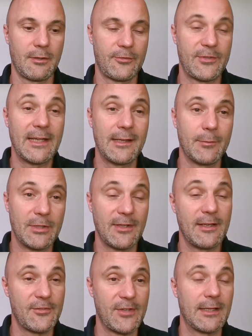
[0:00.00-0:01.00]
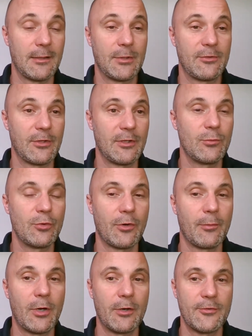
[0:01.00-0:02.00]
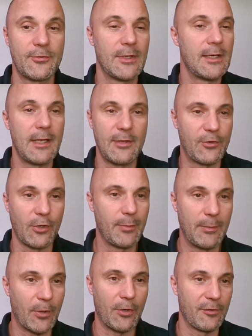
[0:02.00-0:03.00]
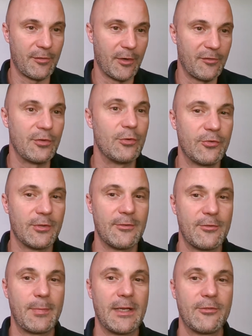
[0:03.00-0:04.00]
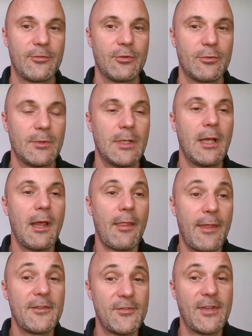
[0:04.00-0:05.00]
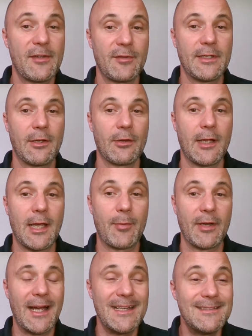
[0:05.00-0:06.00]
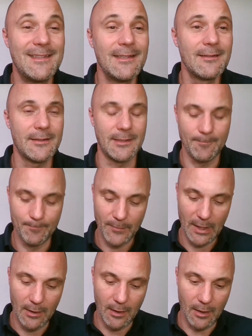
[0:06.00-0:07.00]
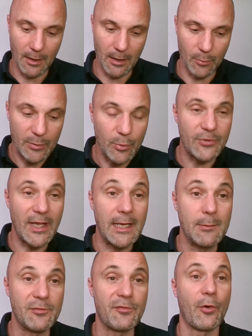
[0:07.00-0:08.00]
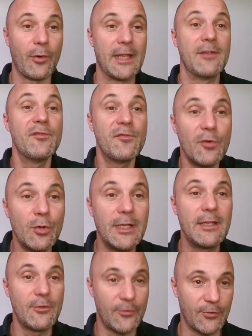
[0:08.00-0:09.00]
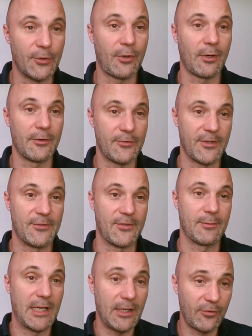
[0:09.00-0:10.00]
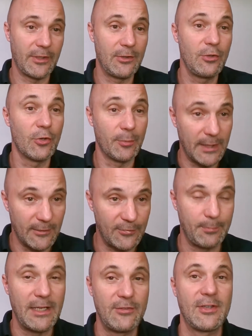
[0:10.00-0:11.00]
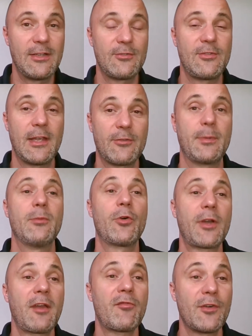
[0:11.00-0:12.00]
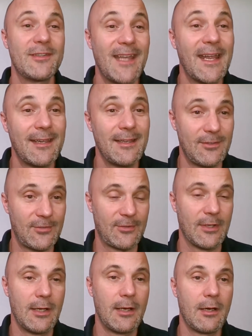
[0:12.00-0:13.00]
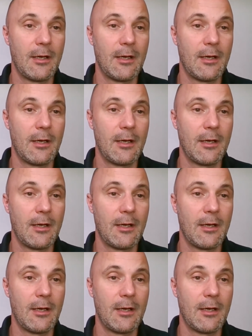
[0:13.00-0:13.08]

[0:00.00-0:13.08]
a settlement, and a settlement on the moon or Mars is going to be part of our future in space. So that's definitely going to happen. Ideally, we would aim for a fully circular system. And actually, the European Space Agency has been working for decades